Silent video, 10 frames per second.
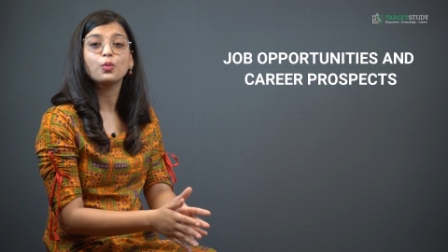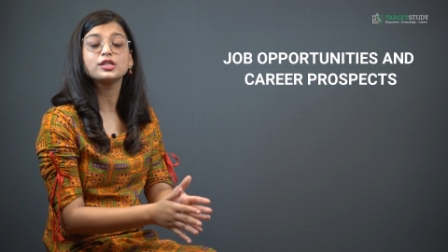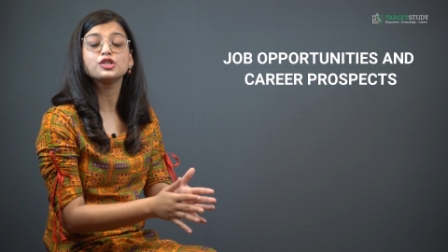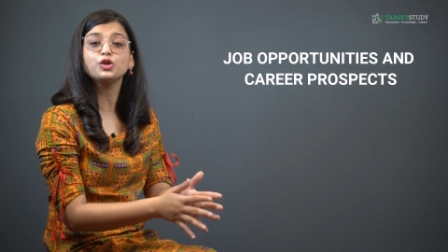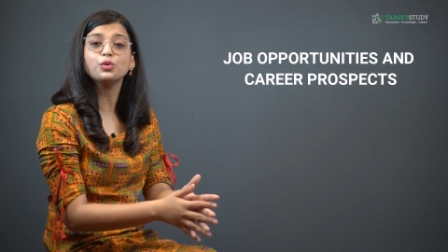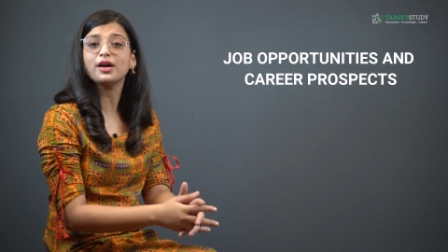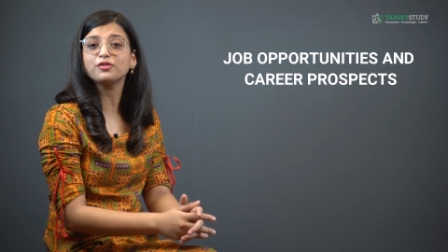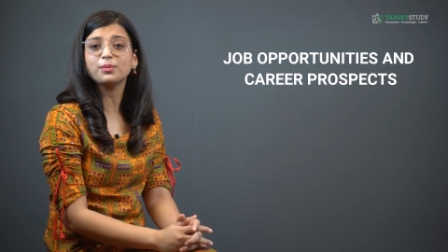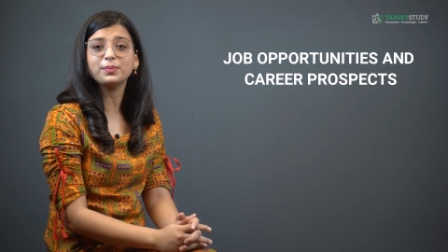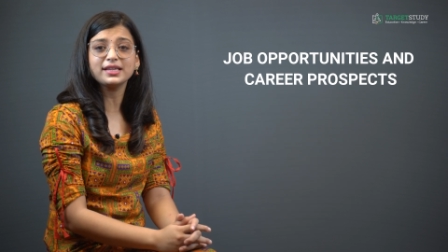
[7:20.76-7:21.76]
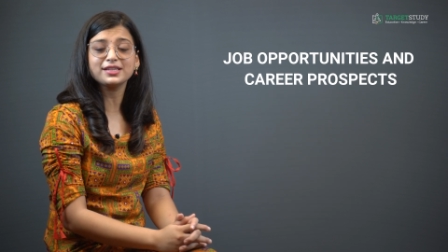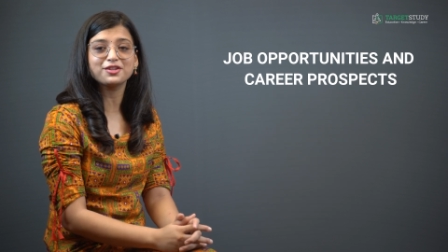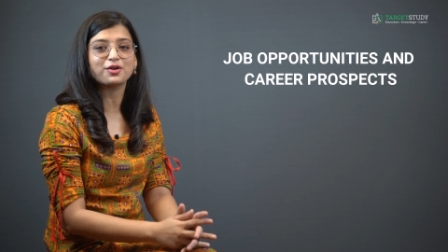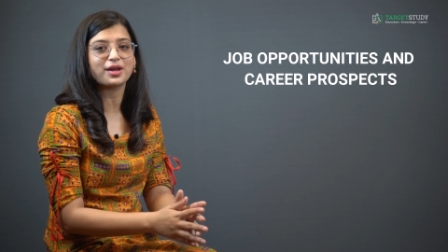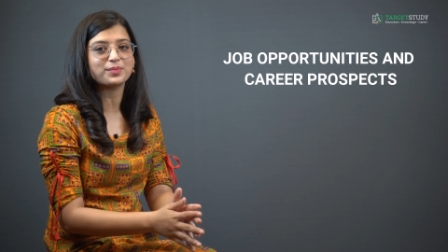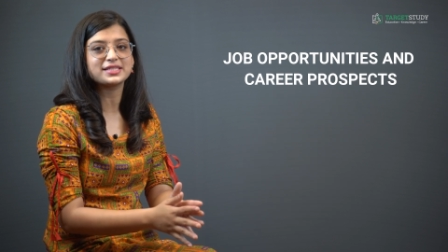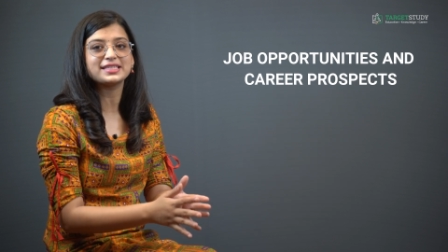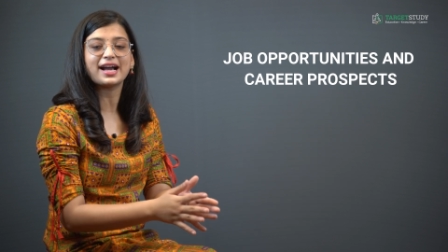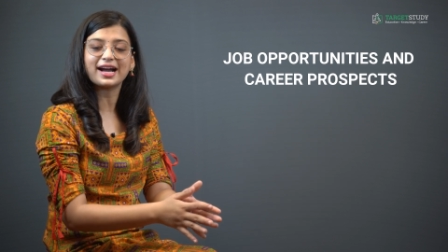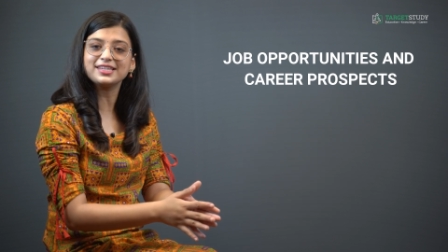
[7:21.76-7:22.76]
once you have completed your
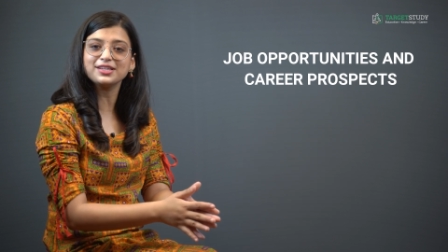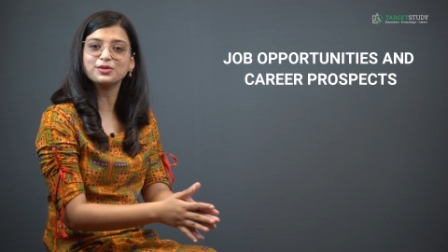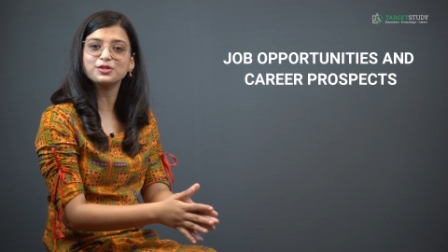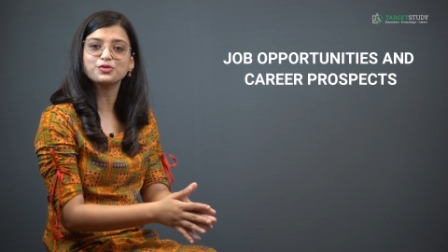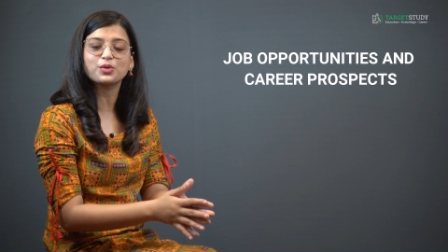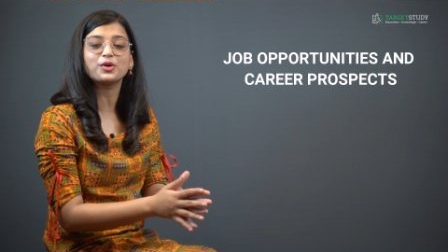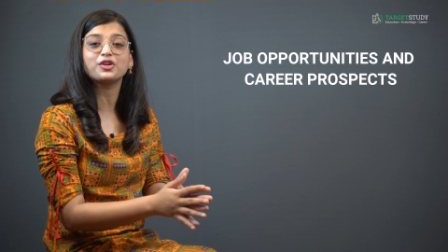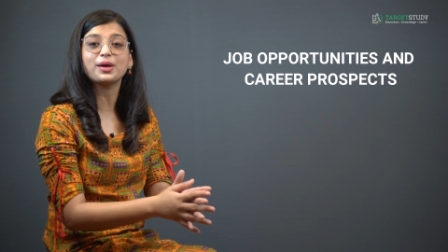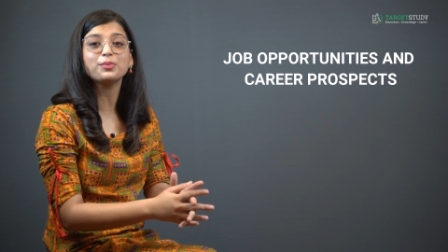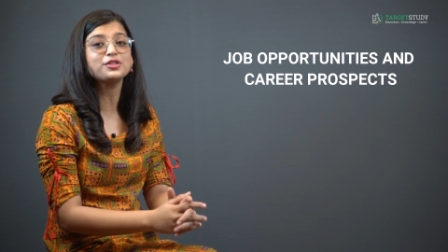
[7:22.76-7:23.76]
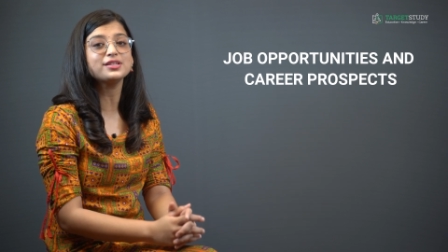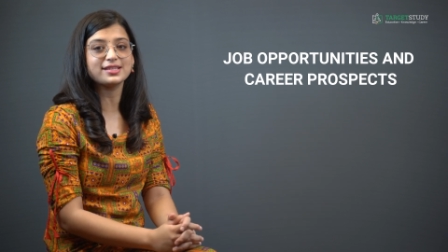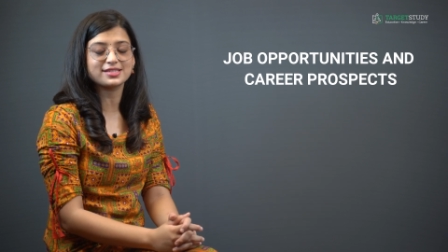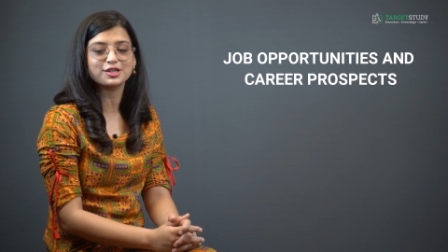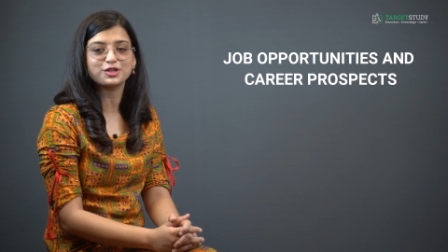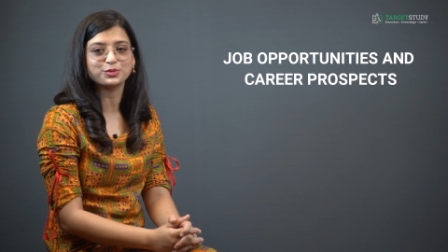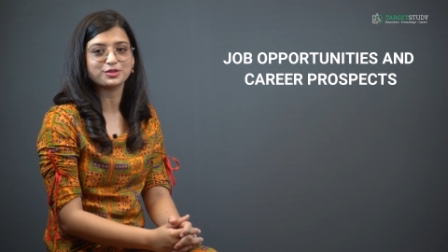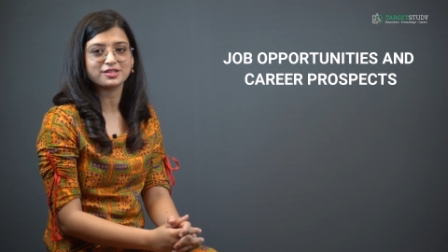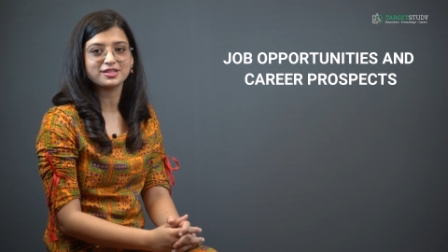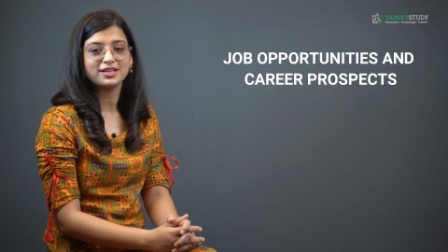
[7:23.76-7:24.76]
MSc IT course from a reputed institute.